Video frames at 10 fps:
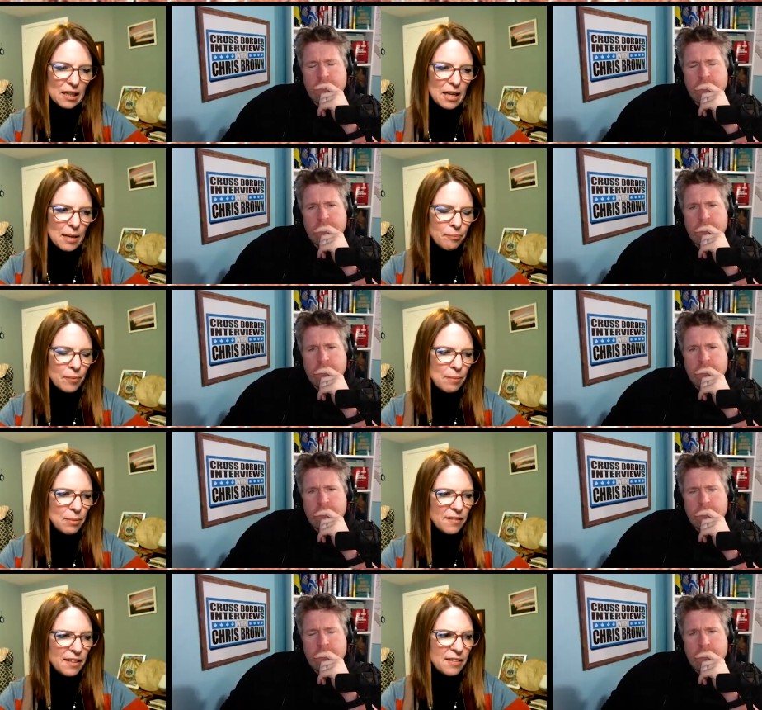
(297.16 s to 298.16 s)
Speaker 1: um, I
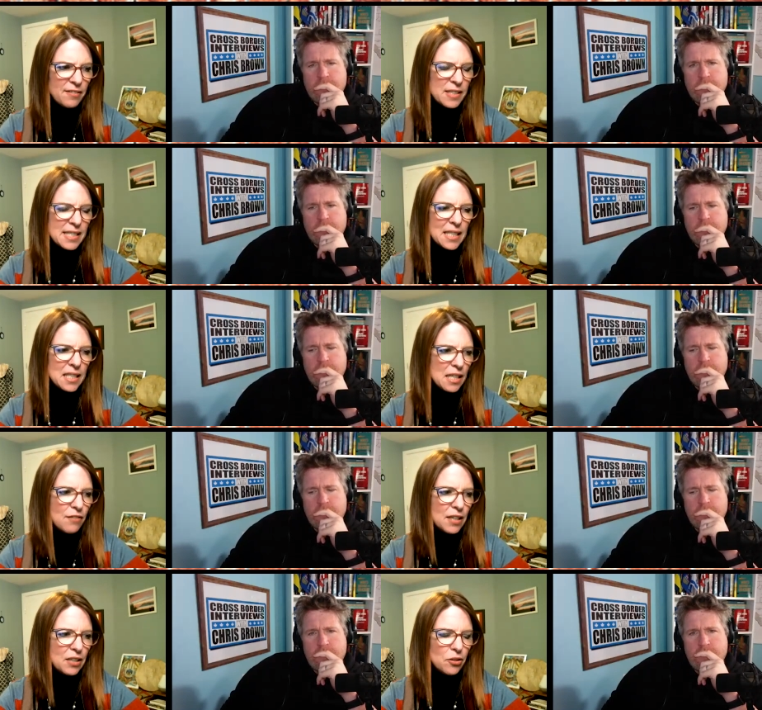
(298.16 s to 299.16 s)
believe that the
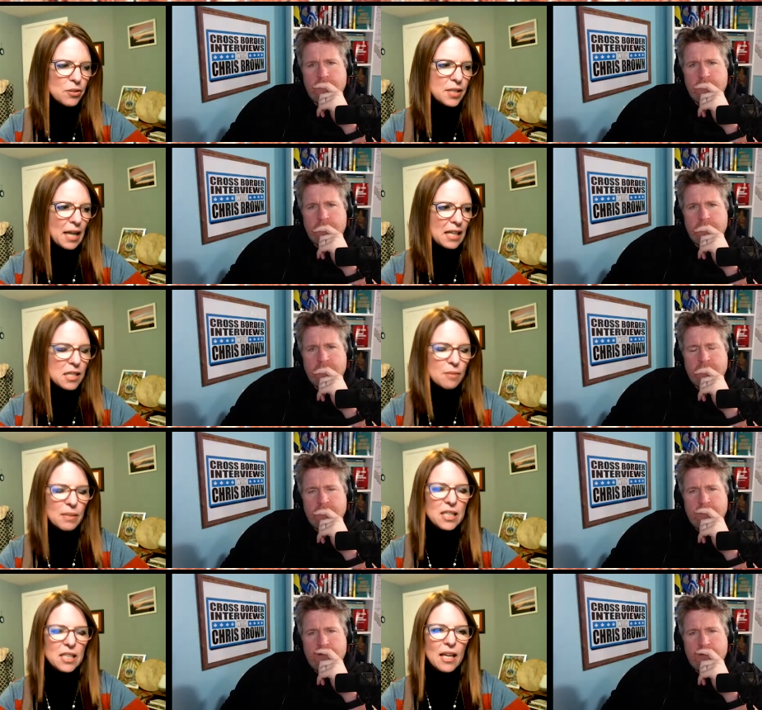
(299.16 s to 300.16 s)
CTV News asked
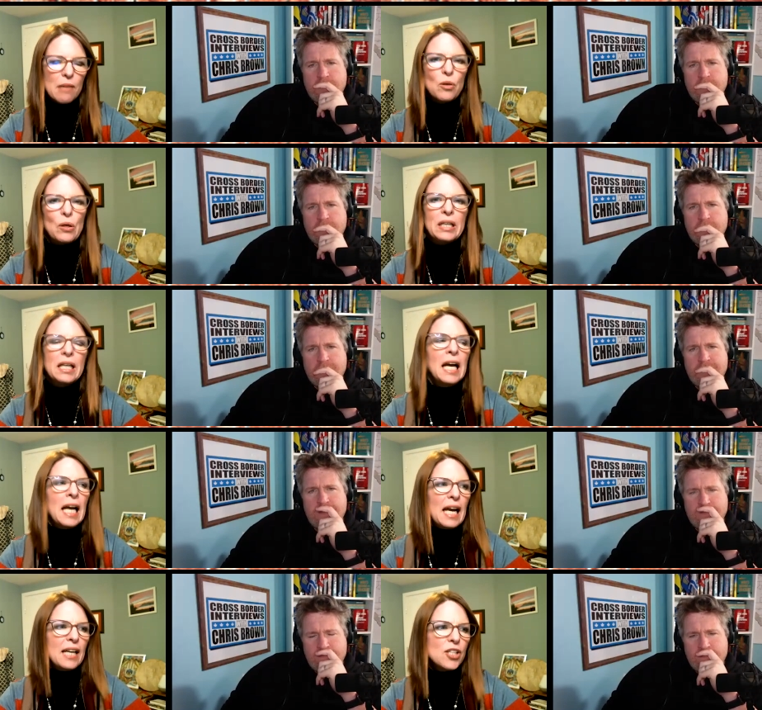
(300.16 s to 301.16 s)
me to come on
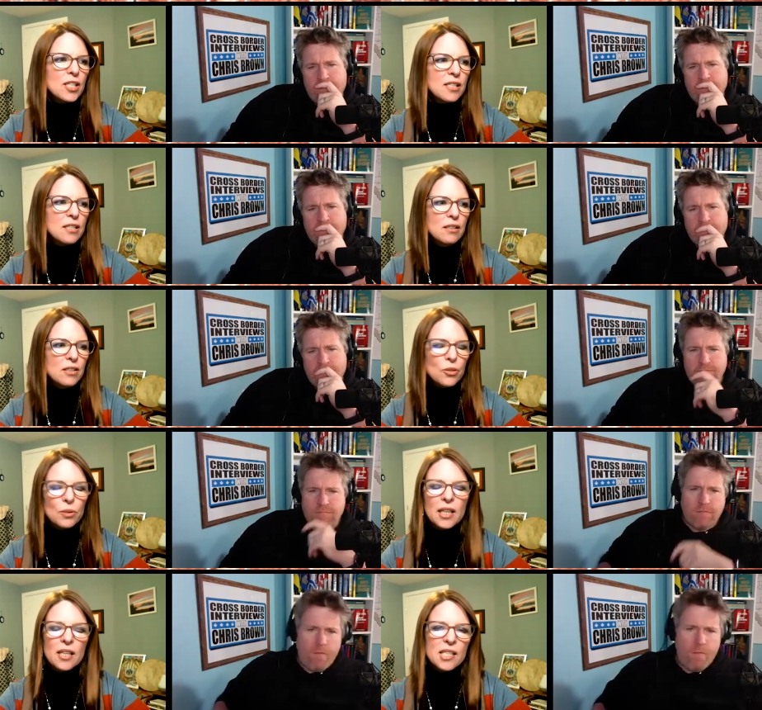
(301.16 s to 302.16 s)
and just
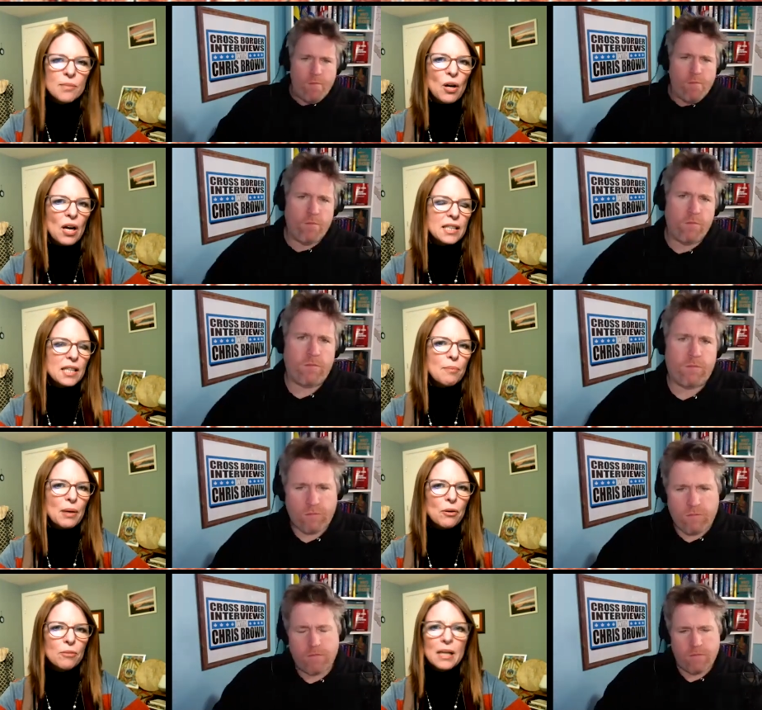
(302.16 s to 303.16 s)
do a little spot
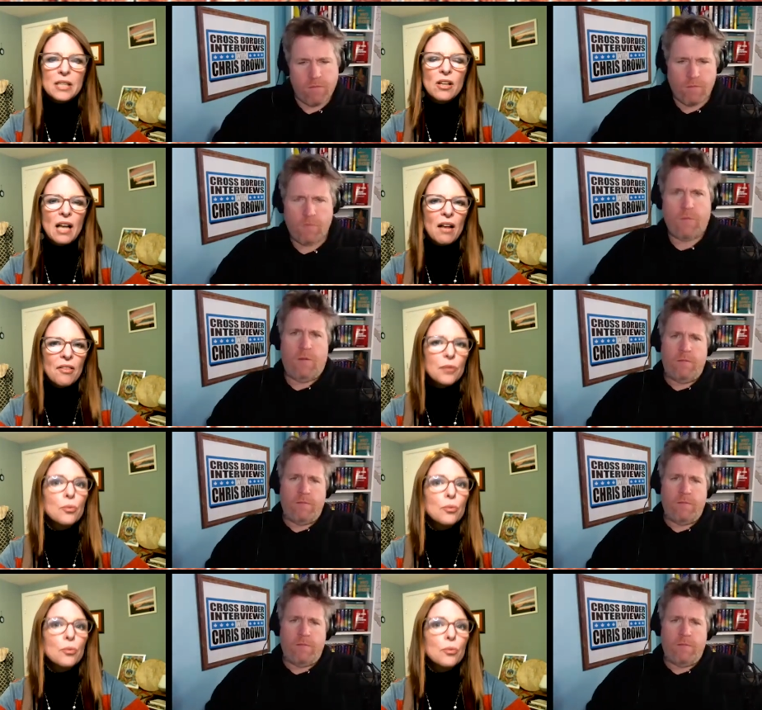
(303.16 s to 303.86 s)
about mental health and